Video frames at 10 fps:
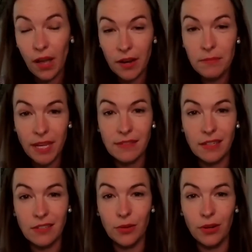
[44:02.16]
an
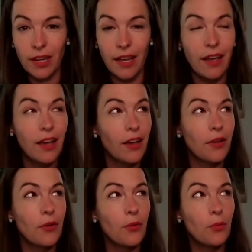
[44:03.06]
amazing story.
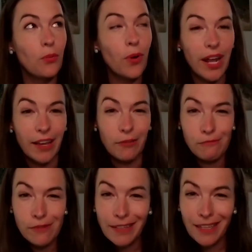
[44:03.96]
What I
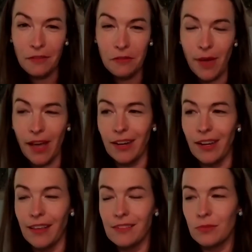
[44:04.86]
really love about
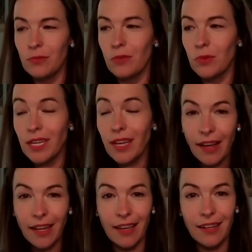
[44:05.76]
it is when we
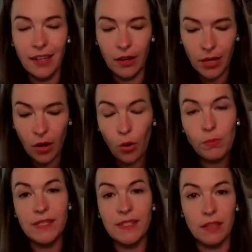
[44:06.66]
got it, it
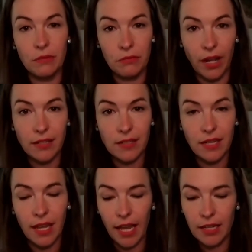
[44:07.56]
opens in the front
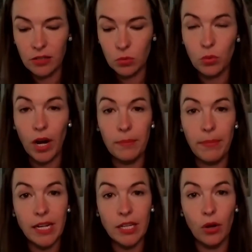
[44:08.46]
and you would wear a
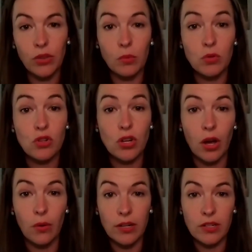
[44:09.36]
petticoat that would
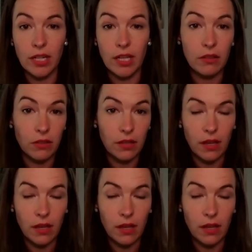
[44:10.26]
show underneath.